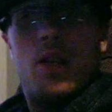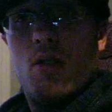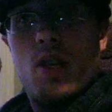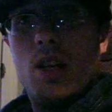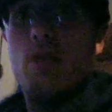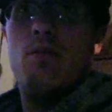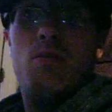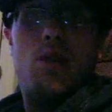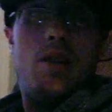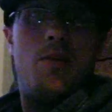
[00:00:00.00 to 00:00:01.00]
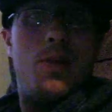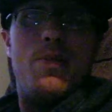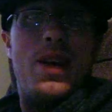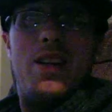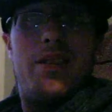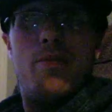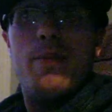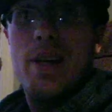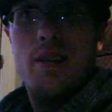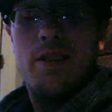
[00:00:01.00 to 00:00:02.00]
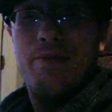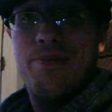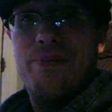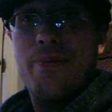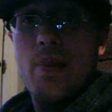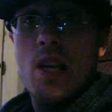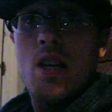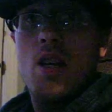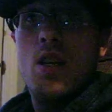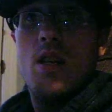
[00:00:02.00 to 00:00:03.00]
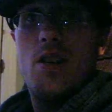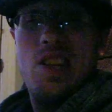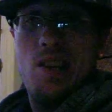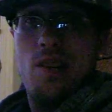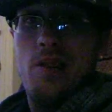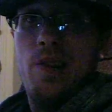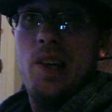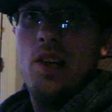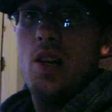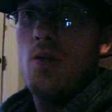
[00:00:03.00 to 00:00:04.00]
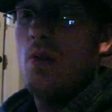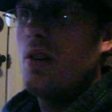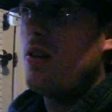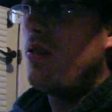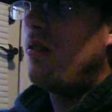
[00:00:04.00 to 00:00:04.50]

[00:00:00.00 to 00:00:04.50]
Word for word: the dragon, probably be best, better. here, you know, would do.